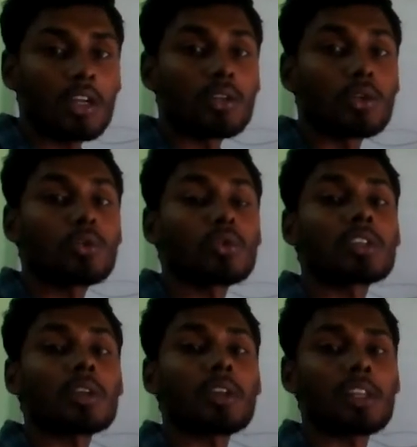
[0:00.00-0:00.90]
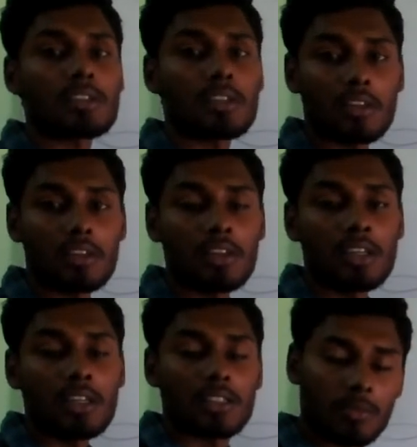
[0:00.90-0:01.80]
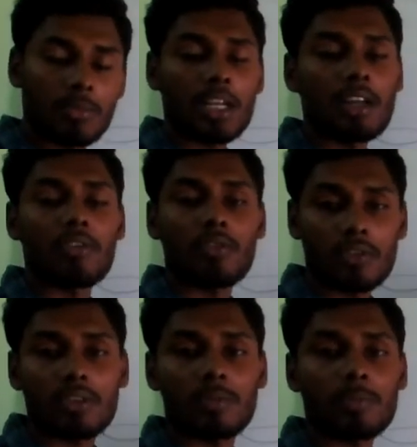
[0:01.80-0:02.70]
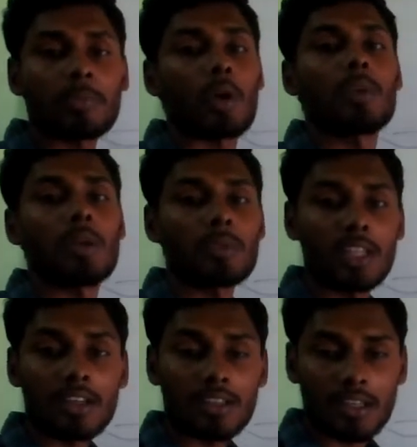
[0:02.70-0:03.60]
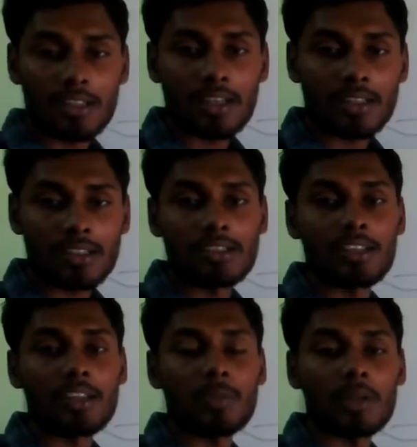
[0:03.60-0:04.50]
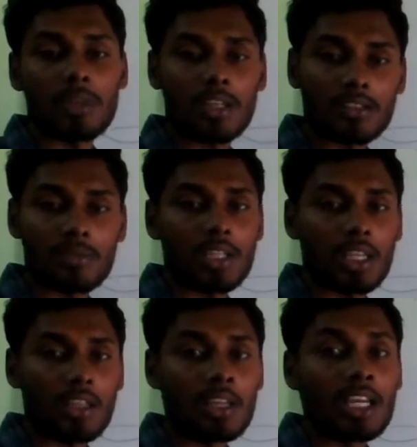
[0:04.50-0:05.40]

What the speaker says: due to some reason, some kind of problem in the electricity department or something,